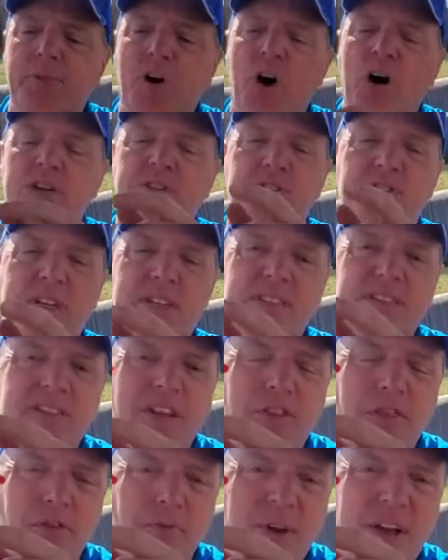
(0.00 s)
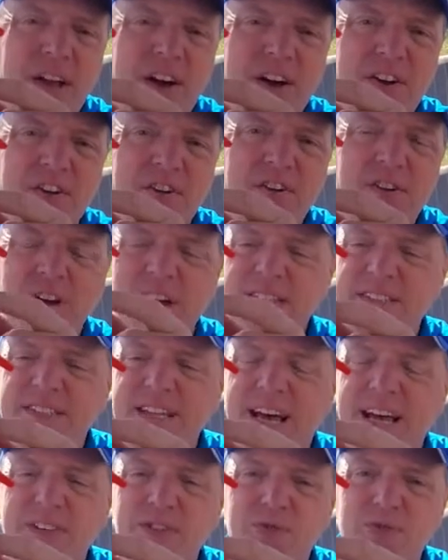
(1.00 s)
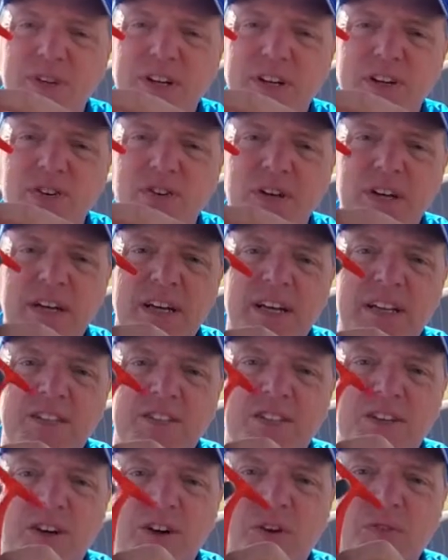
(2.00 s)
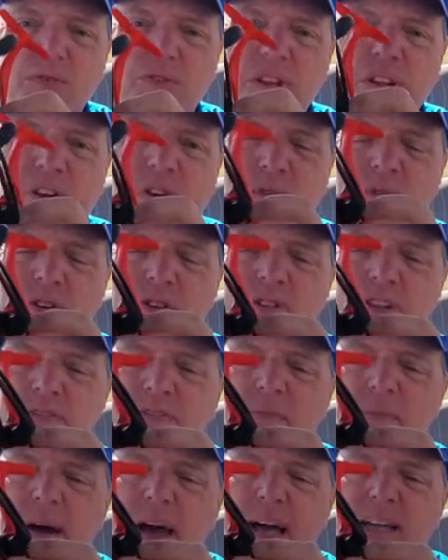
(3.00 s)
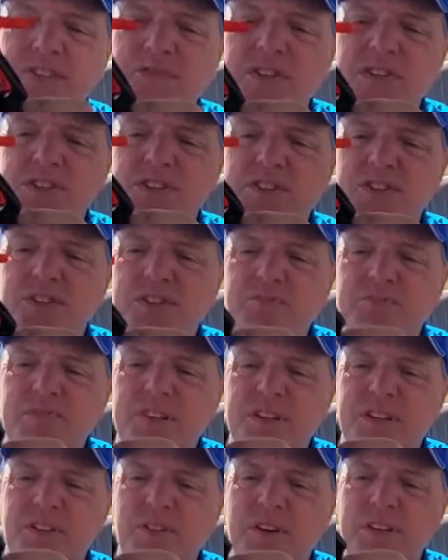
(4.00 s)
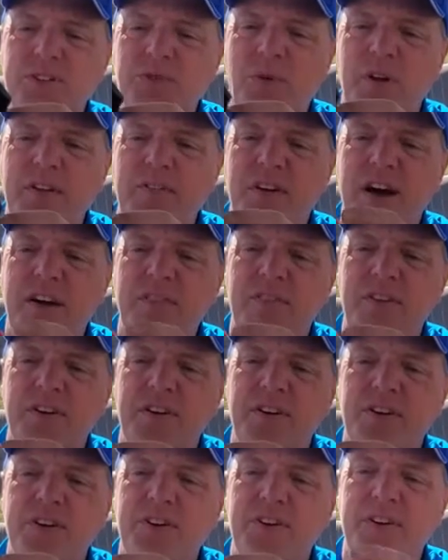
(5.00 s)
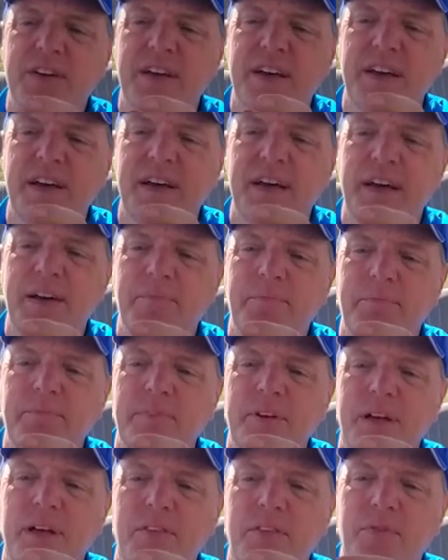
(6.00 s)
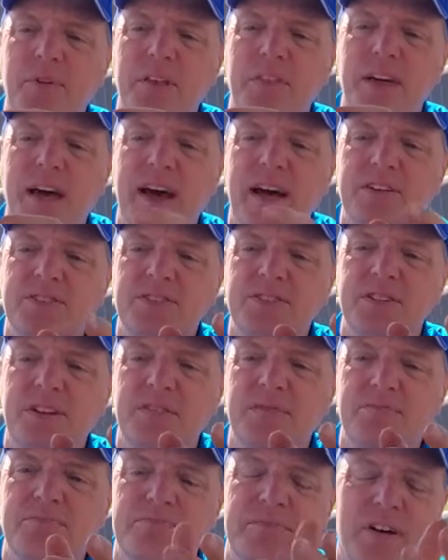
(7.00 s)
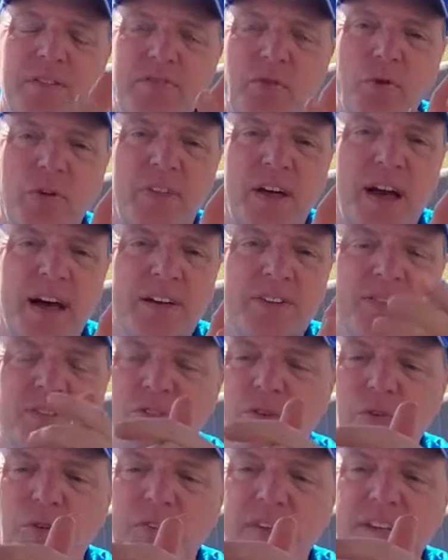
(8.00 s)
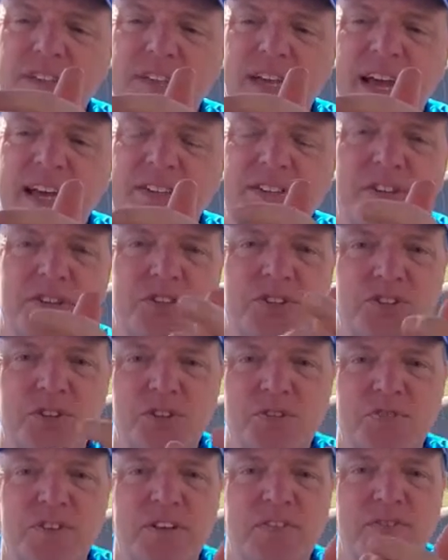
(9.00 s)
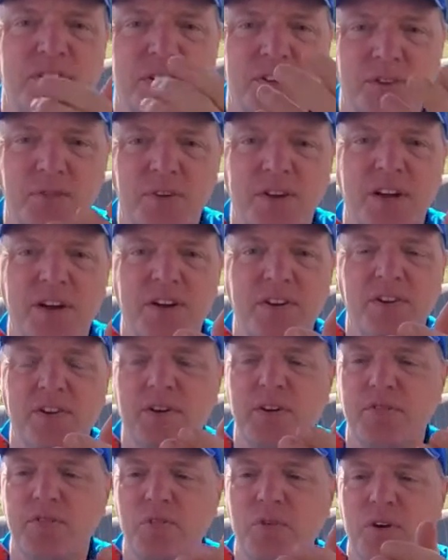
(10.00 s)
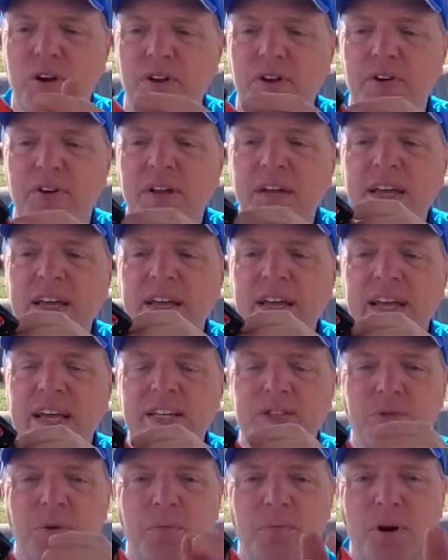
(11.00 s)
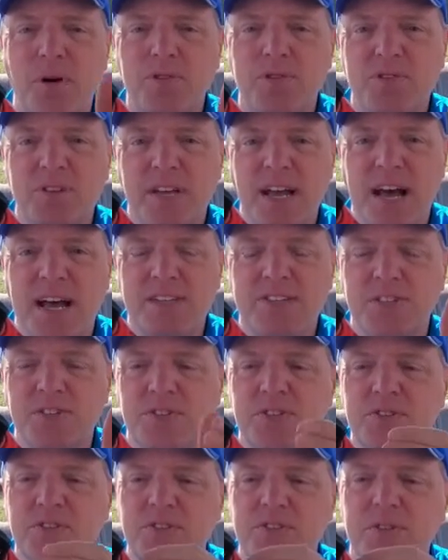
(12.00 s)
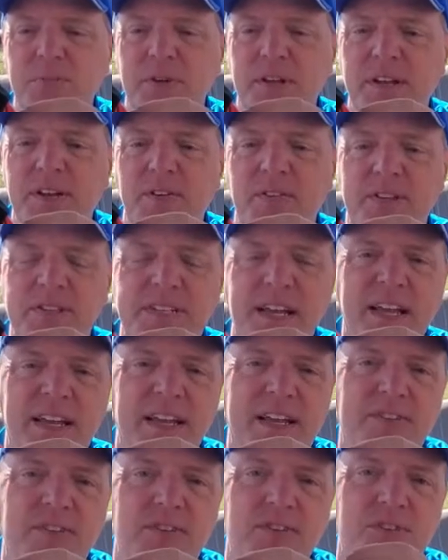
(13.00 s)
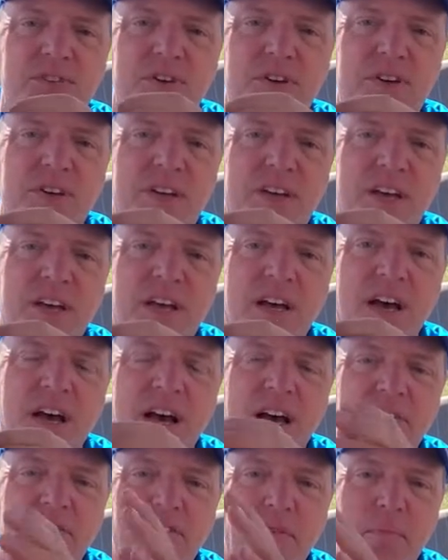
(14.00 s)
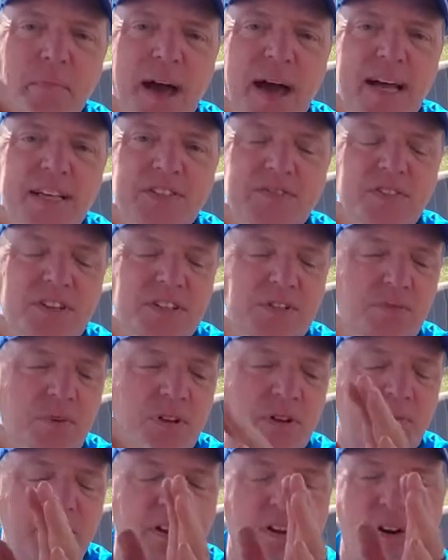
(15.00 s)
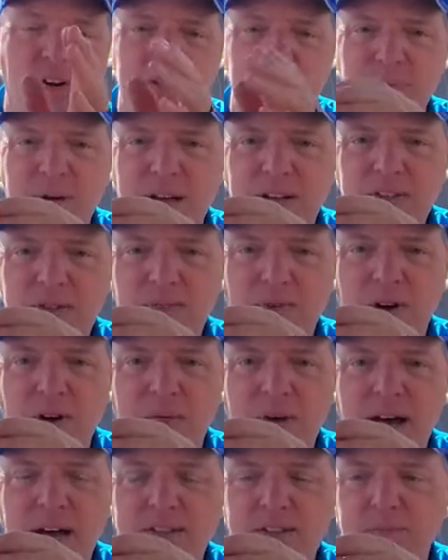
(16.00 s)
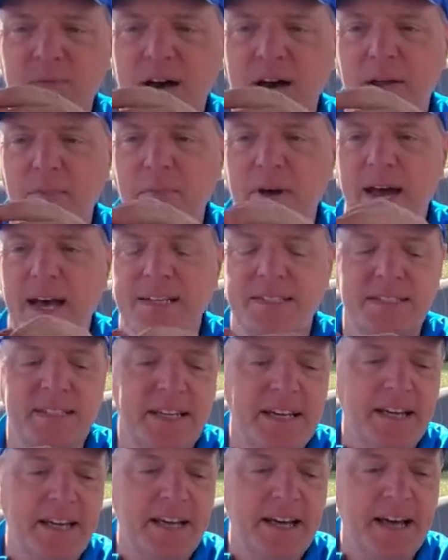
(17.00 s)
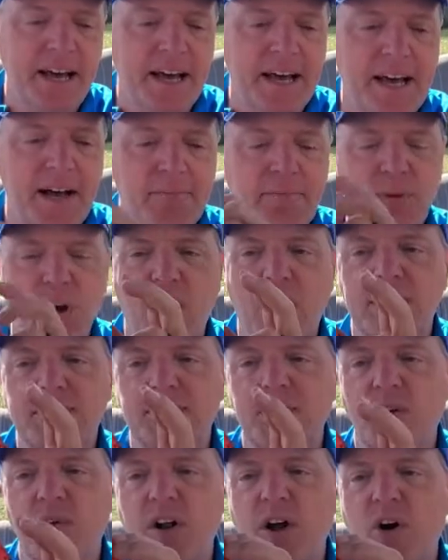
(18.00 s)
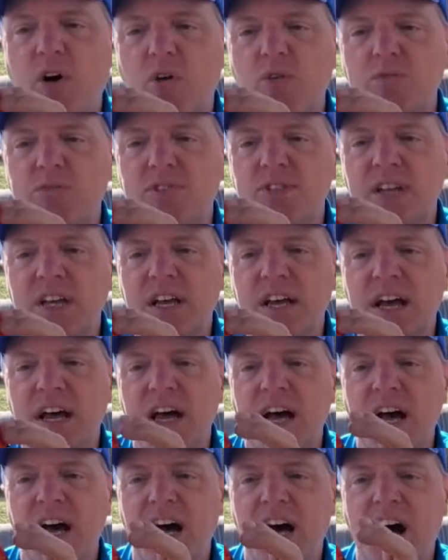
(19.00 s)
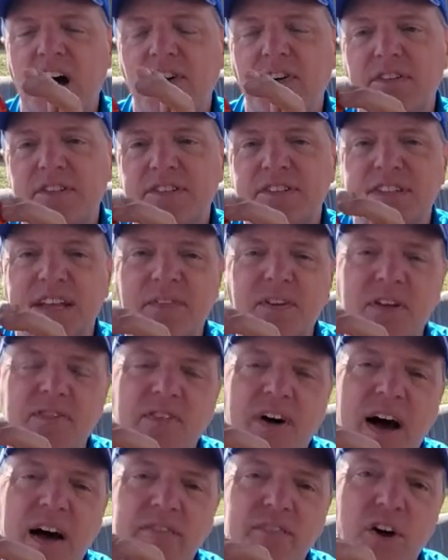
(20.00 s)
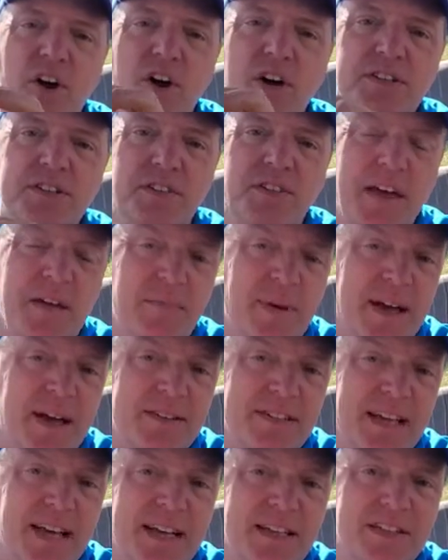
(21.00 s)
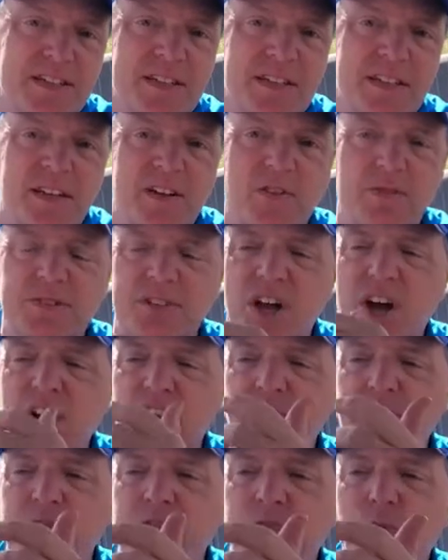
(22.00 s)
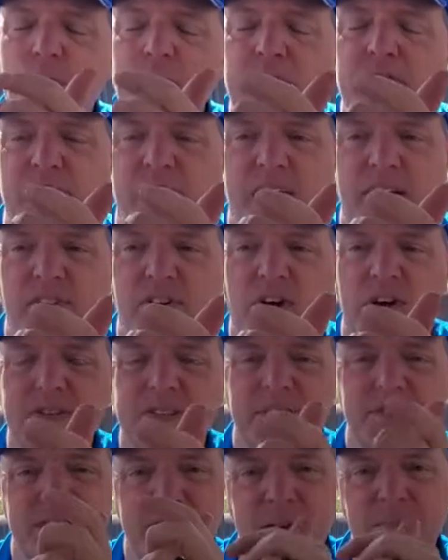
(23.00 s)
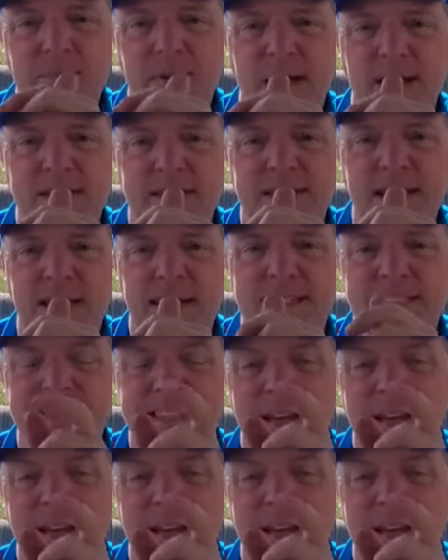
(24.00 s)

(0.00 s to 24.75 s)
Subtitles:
Also, this is a 300 size reel, so usually for bass fishing, a 2500, a 3000, a 4000, or in this case a 250, a 300, or a 400 is what most guys use, depending on the technique they're doing for bass fishing, whether it be largemouth, smallmouth, spotted bass. Also, it holds 175 yards of 8-pound test. It holds 145 yards of 10-pound test.